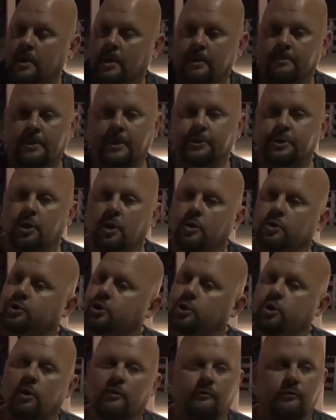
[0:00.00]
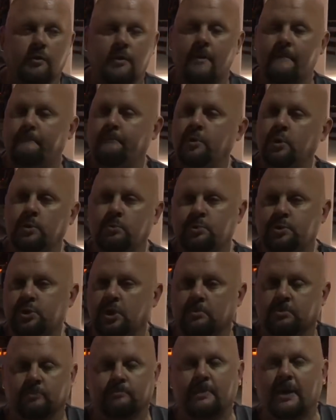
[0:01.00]
My dog took off running, boom,
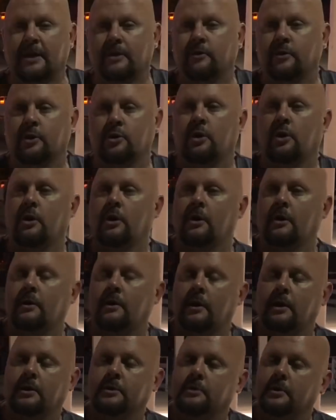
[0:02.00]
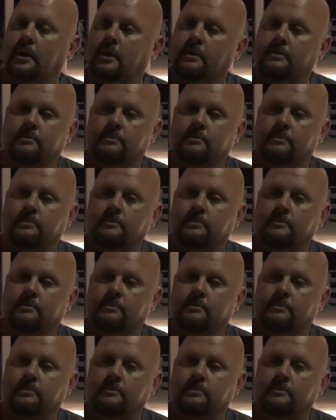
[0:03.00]
jumped back in the car, and I was like,